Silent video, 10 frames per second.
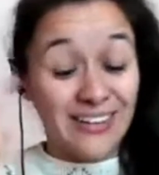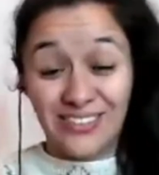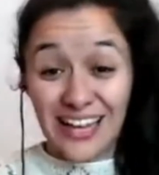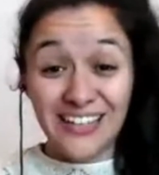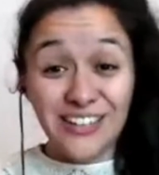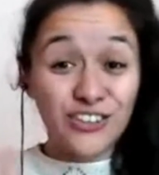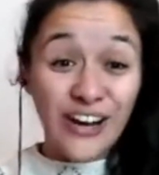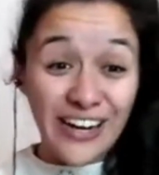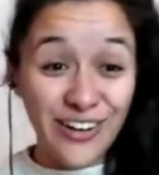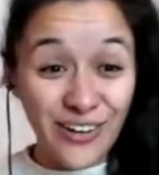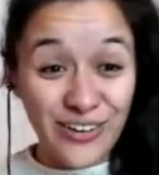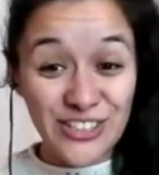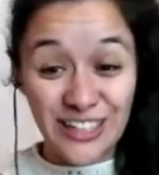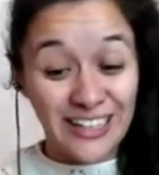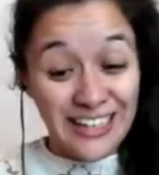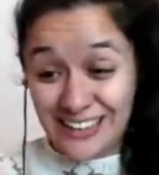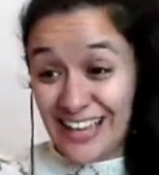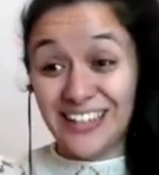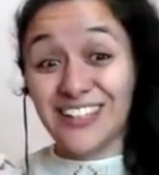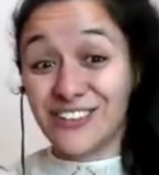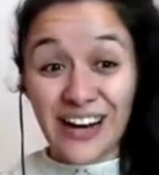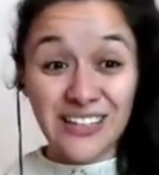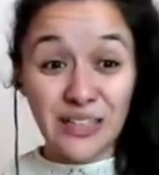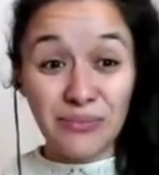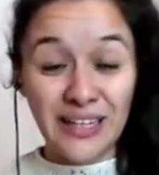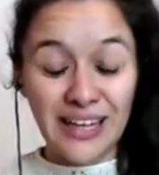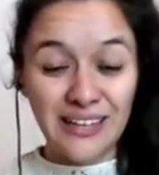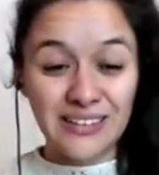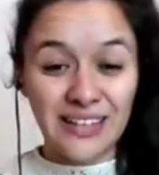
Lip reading: then they're trying coaching, then they're trying something else.